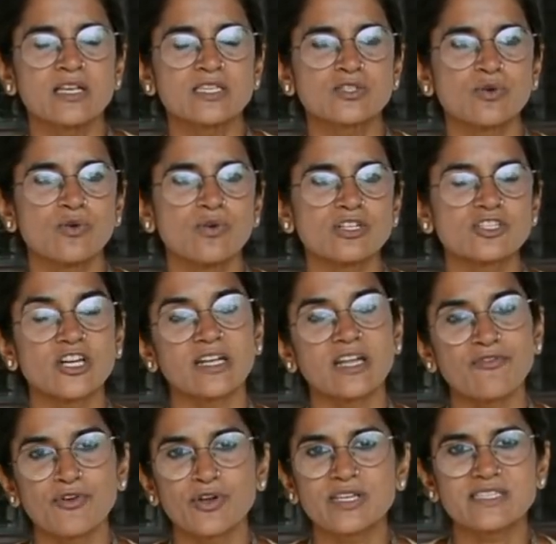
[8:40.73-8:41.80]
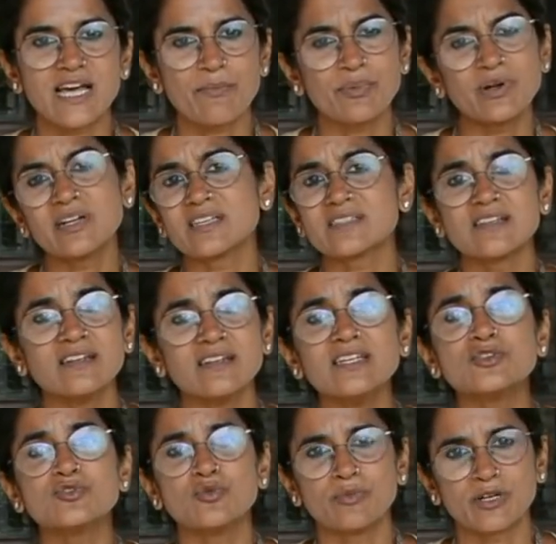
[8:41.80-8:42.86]
So chana, for example, doesn't
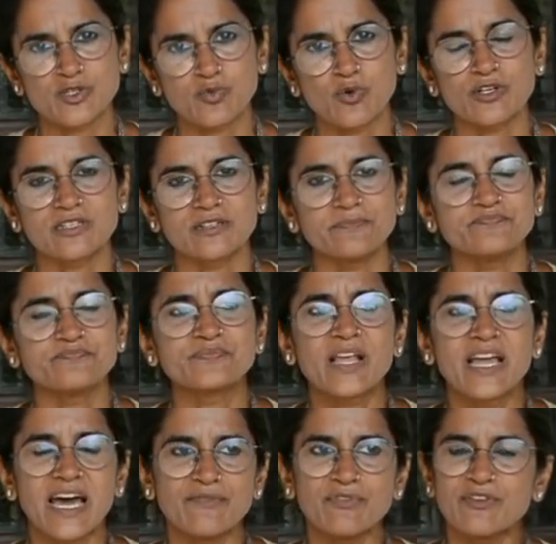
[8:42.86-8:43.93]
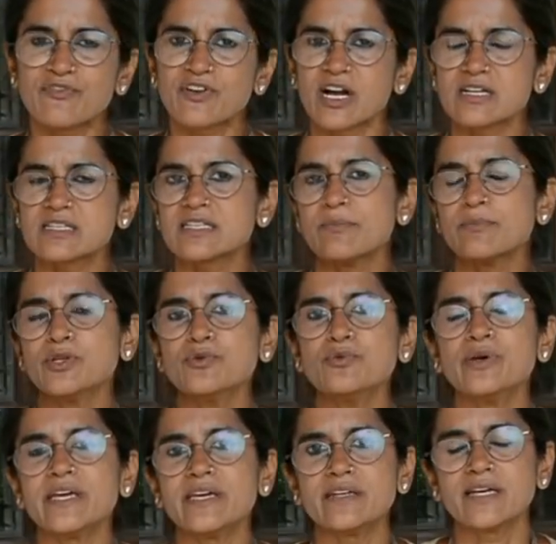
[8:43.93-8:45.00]
need too much water. And we've cut some
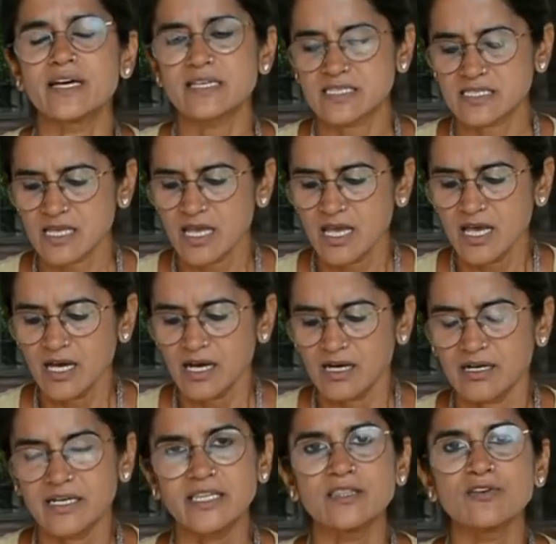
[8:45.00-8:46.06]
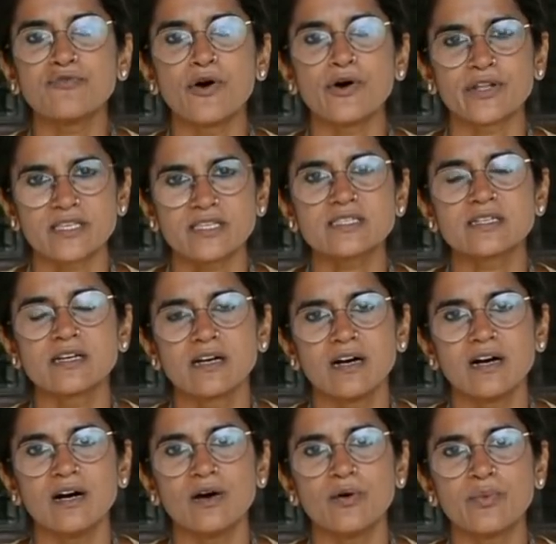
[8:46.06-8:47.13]
new areas in the forest
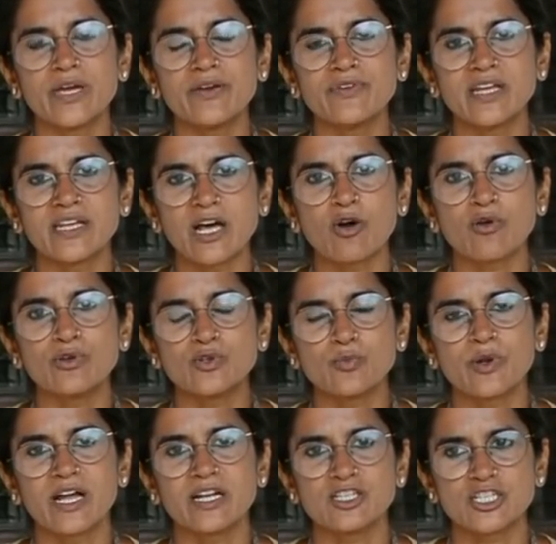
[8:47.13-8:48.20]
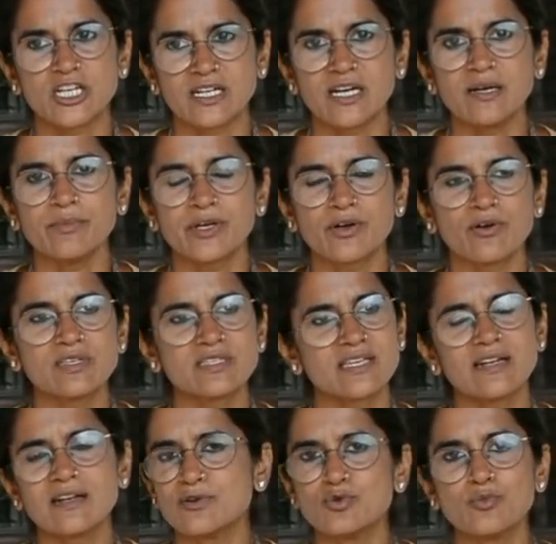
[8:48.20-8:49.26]
where we are now going to plant chana, because
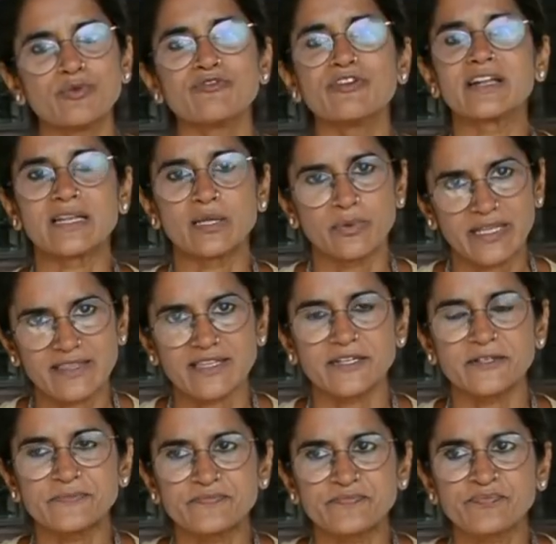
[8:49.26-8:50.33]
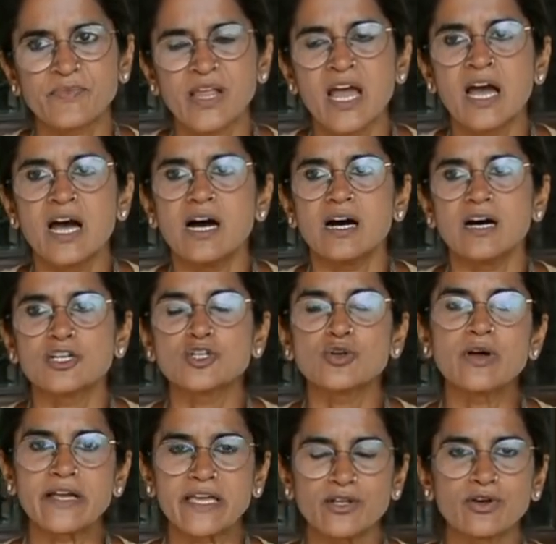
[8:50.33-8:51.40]
it will do perfectly well there.
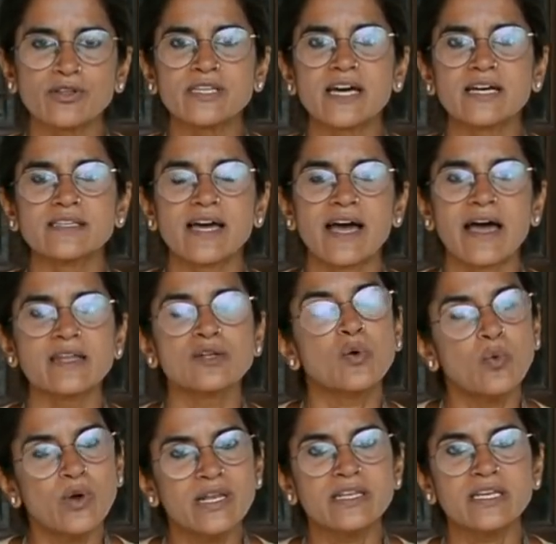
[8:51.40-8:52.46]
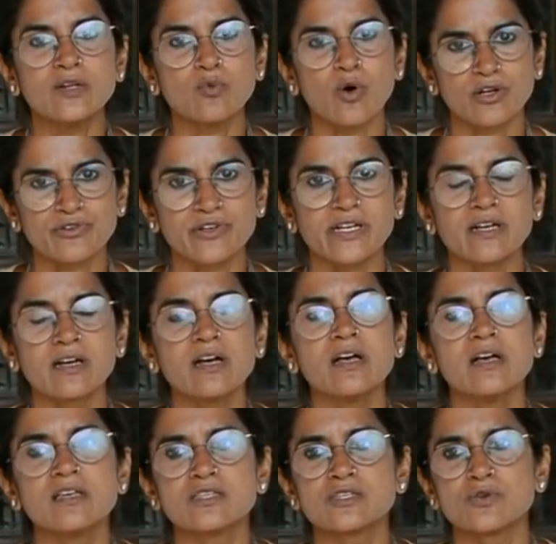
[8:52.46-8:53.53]
Sugarcane, on the other hand, will need watering.
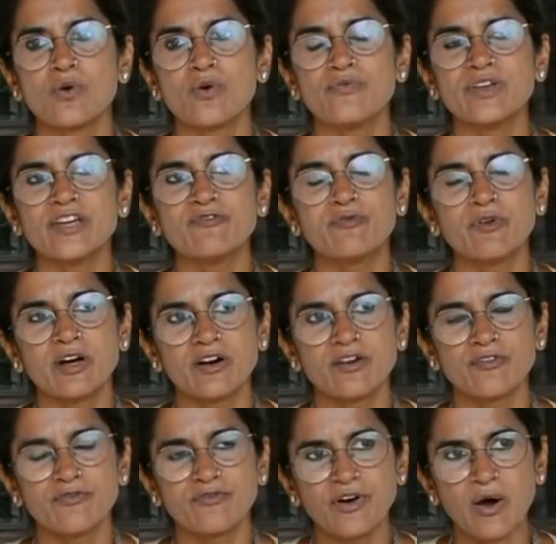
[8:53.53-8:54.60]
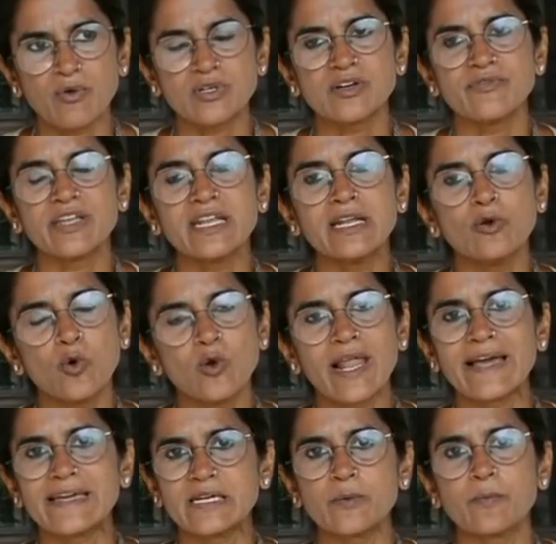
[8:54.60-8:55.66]
So we have found a very
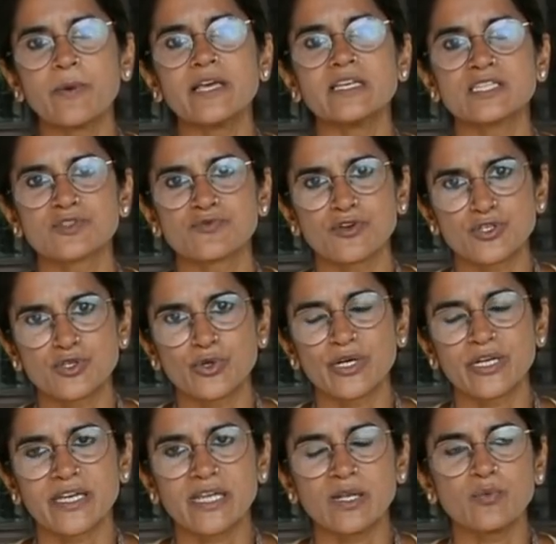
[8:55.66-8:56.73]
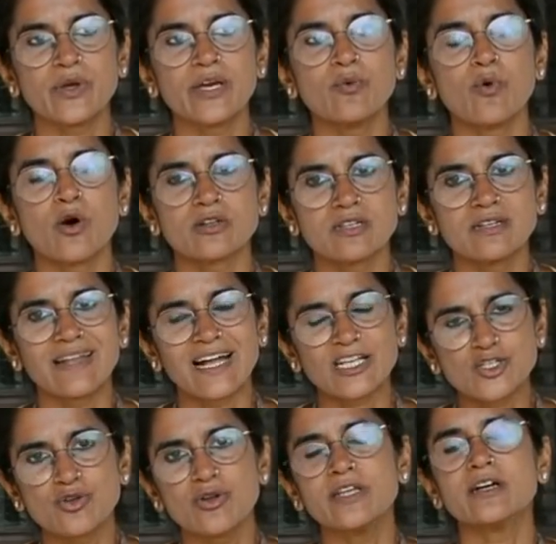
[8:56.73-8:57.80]
low-lying place for sugarcane where water
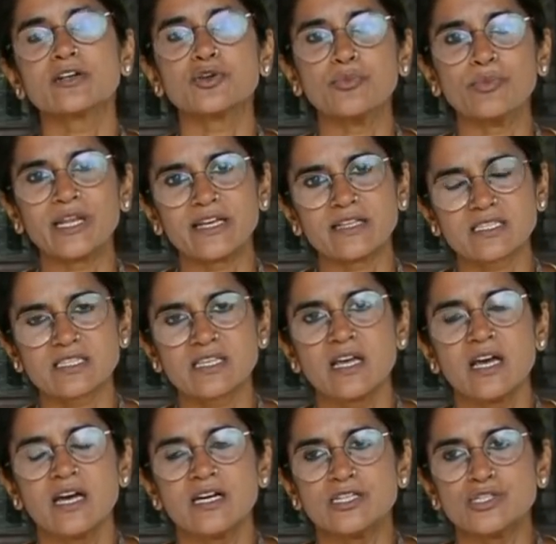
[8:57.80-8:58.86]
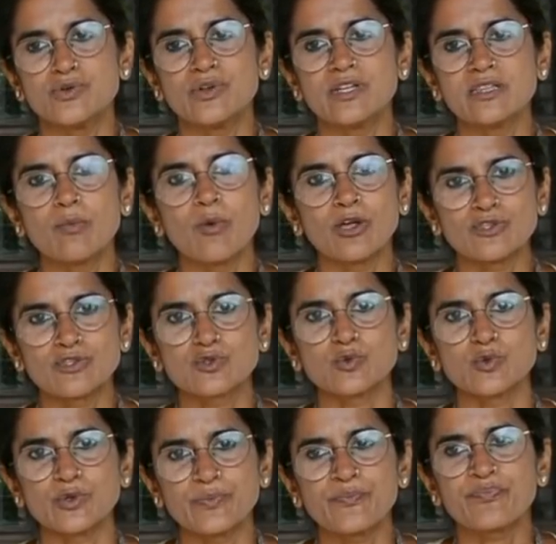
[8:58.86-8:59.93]
naturally accumulates during the
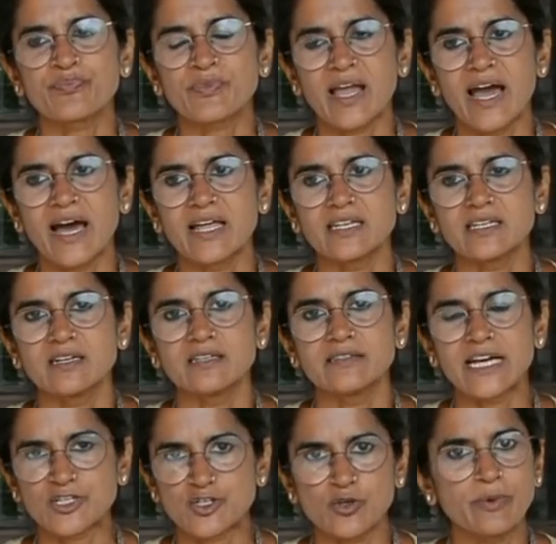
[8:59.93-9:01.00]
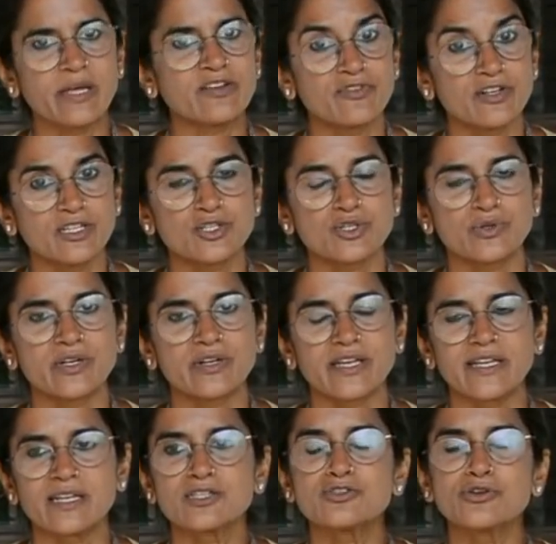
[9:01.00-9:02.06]
monsoon, and that should benefit the
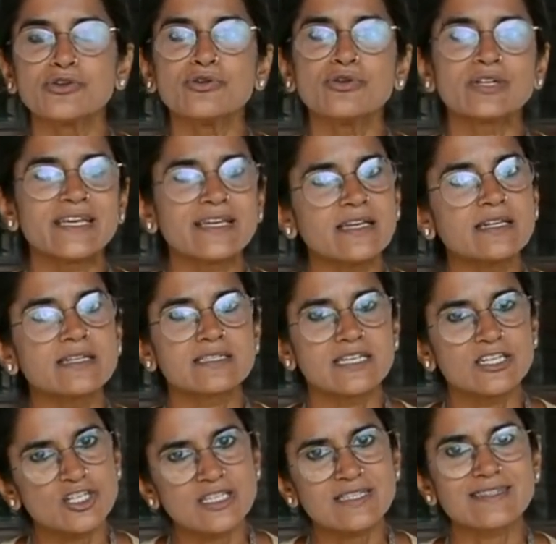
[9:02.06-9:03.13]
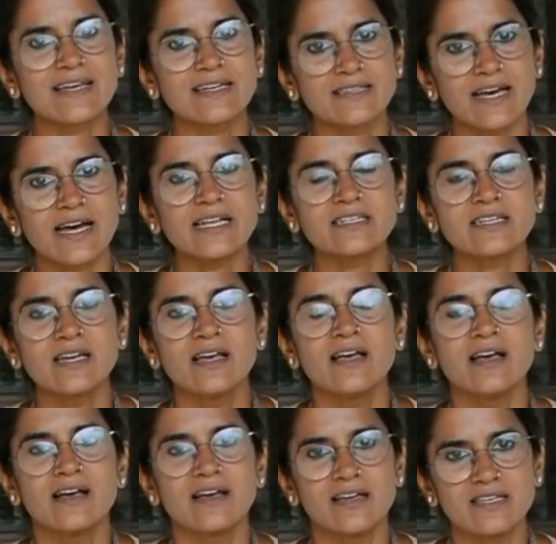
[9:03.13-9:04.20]
sugarcane. So, you know, taking decisions like that
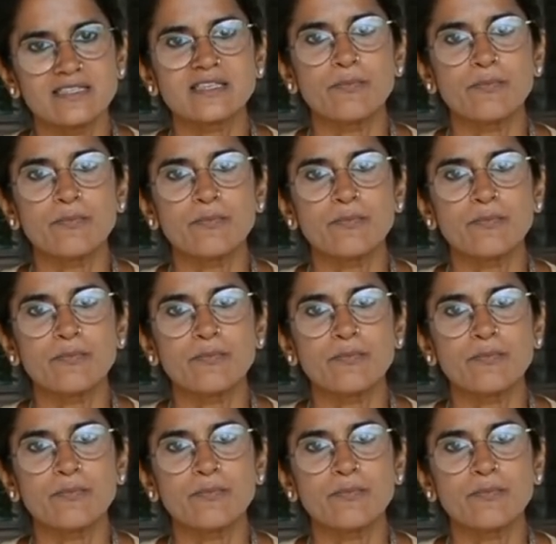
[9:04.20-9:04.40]
is